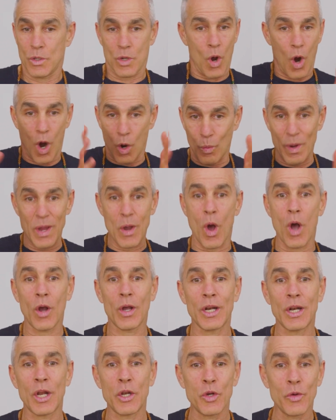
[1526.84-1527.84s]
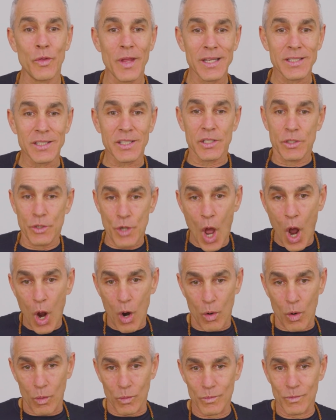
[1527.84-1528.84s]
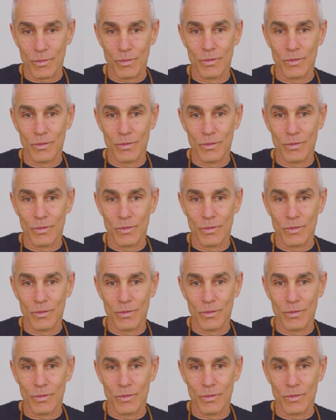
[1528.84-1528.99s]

Are we all going to do this? No.